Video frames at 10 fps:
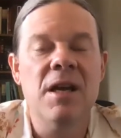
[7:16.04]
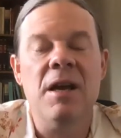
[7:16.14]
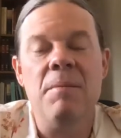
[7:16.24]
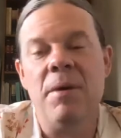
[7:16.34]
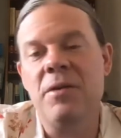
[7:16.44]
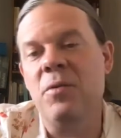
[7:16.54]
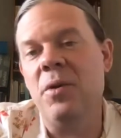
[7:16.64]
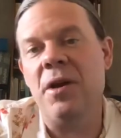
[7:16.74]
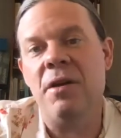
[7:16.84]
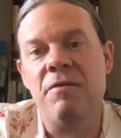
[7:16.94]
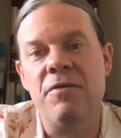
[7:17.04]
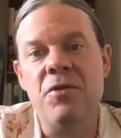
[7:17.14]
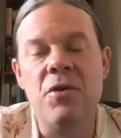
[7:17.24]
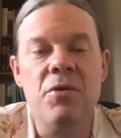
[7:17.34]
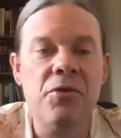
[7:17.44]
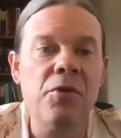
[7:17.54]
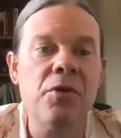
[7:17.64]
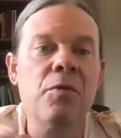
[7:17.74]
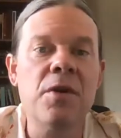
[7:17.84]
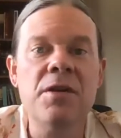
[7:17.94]
And by the way, if you go through
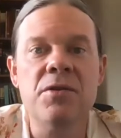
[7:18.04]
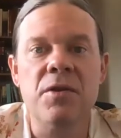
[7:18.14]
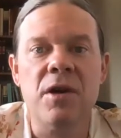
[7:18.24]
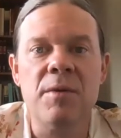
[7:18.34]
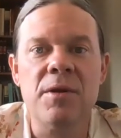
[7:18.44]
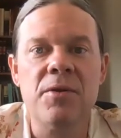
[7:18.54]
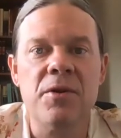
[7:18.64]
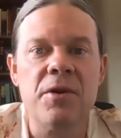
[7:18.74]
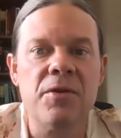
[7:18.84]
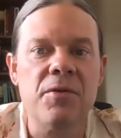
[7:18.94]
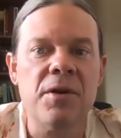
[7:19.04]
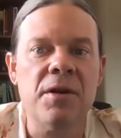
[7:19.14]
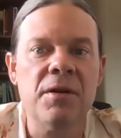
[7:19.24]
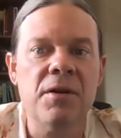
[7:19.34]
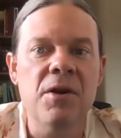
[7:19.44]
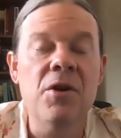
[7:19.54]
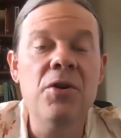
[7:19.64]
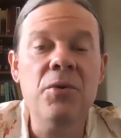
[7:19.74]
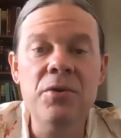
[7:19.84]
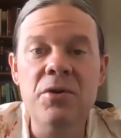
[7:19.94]
and read Deuteronomy 33,
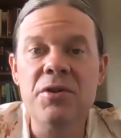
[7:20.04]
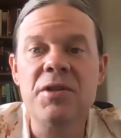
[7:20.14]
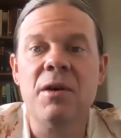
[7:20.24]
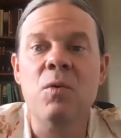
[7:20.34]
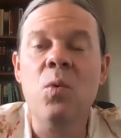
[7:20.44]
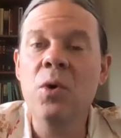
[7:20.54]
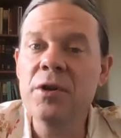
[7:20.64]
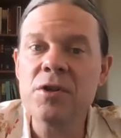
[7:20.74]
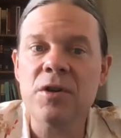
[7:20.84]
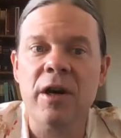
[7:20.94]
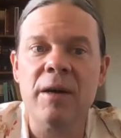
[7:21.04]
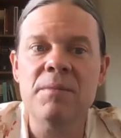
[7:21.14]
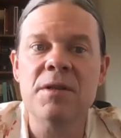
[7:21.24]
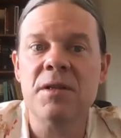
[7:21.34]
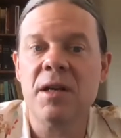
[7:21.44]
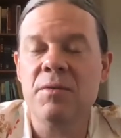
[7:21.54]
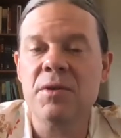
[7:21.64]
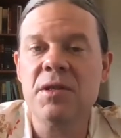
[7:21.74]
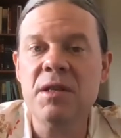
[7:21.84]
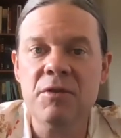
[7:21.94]
you'll notice that one tribe does not
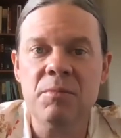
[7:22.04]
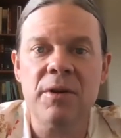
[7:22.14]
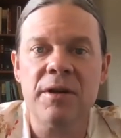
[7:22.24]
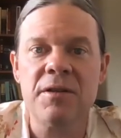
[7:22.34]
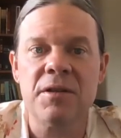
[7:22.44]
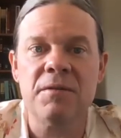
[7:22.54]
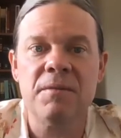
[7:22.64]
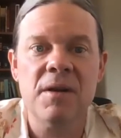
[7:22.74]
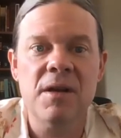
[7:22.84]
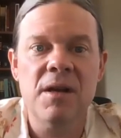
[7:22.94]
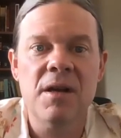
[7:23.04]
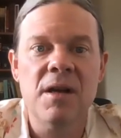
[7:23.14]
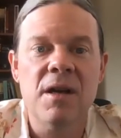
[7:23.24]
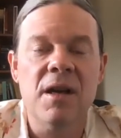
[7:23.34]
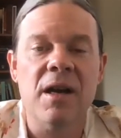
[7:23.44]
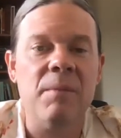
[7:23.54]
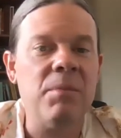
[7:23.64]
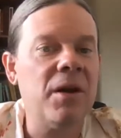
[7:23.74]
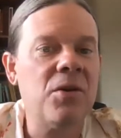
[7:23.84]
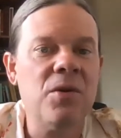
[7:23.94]
receive a blessing. And I'm
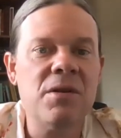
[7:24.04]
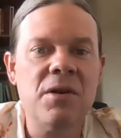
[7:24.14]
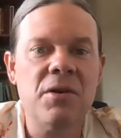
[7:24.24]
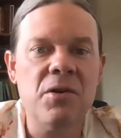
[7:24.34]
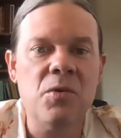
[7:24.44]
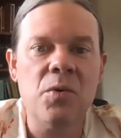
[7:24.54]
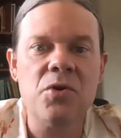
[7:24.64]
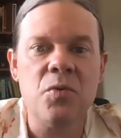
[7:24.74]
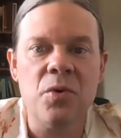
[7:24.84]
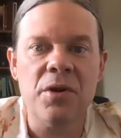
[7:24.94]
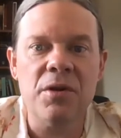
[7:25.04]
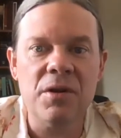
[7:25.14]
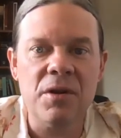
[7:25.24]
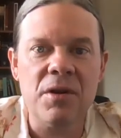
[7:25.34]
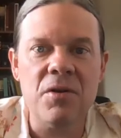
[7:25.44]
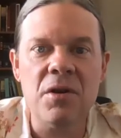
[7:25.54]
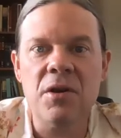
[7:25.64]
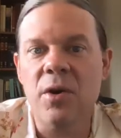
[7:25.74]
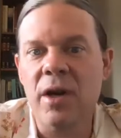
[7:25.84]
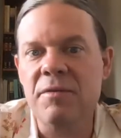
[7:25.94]
not going to tell you which one. You can
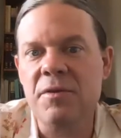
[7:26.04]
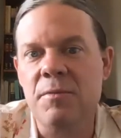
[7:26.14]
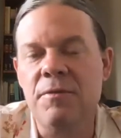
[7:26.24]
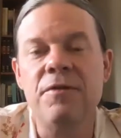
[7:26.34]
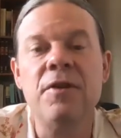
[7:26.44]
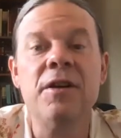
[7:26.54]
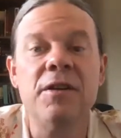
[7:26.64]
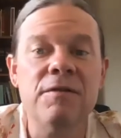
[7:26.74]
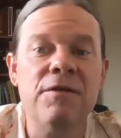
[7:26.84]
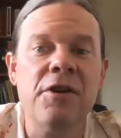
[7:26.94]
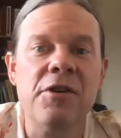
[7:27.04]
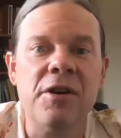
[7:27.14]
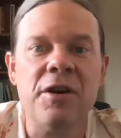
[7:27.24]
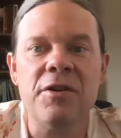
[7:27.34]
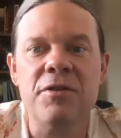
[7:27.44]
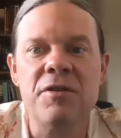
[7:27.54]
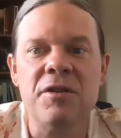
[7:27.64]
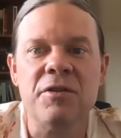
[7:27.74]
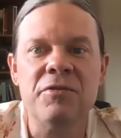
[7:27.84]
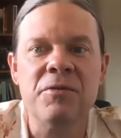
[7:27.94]
go have some fun and figure it out
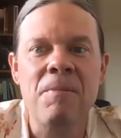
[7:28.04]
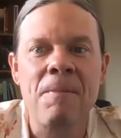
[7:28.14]
yourself.